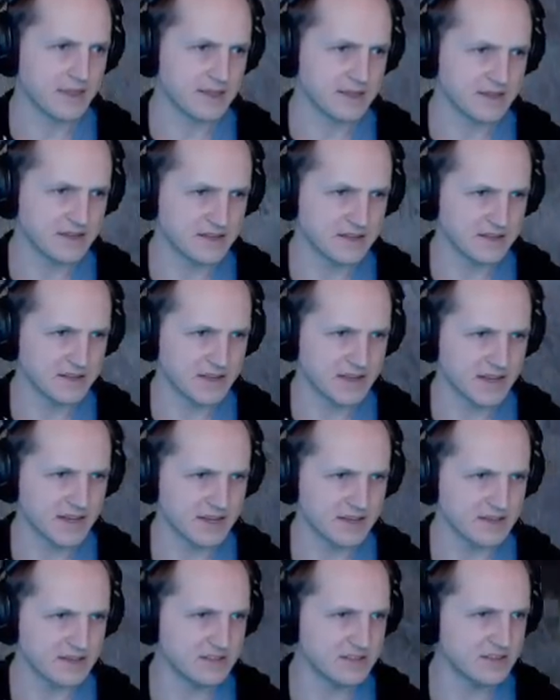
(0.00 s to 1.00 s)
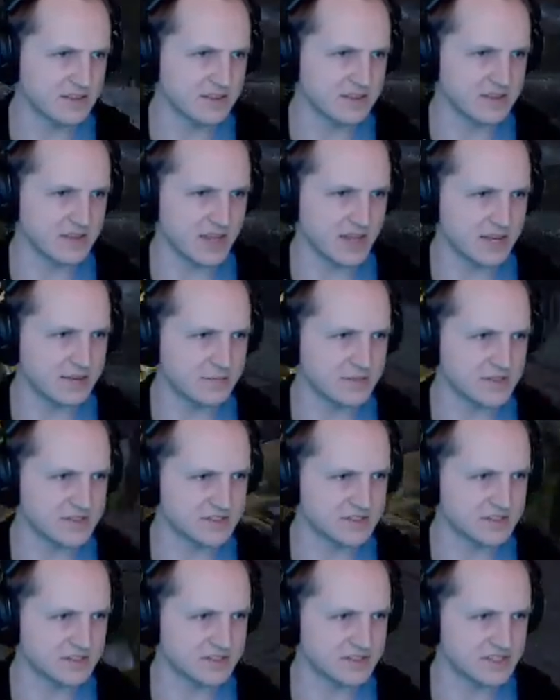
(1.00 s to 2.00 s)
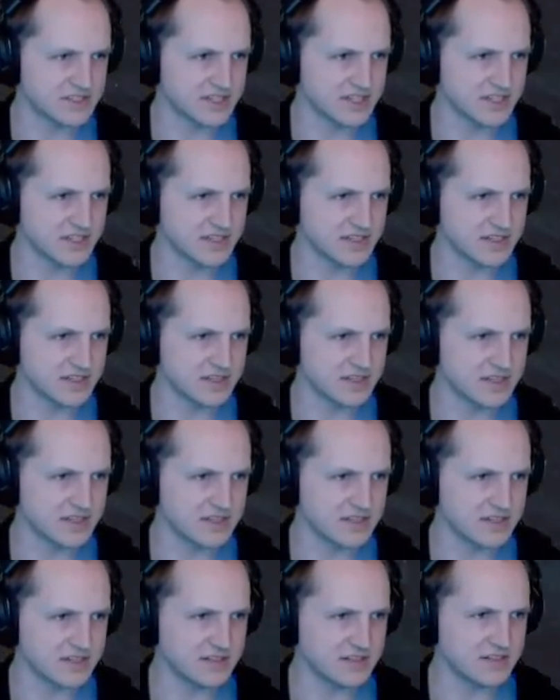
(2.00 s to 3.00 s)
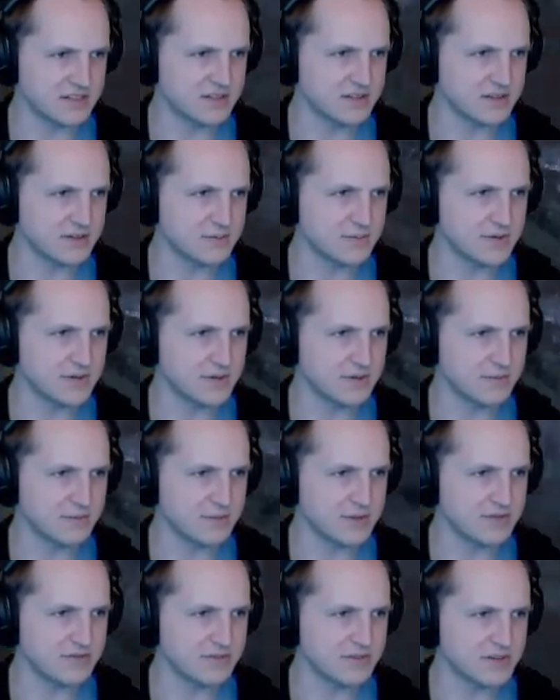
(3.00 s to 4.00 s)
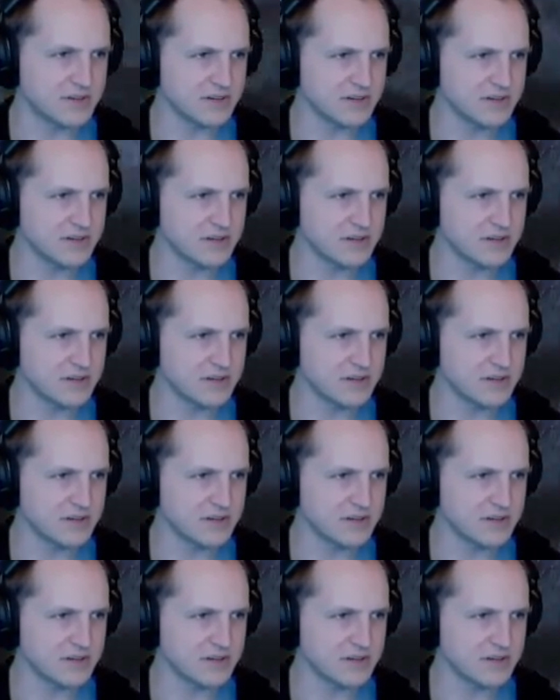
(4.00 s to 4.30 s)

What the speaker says: Caelid, the enemies start to get a little bit beefier.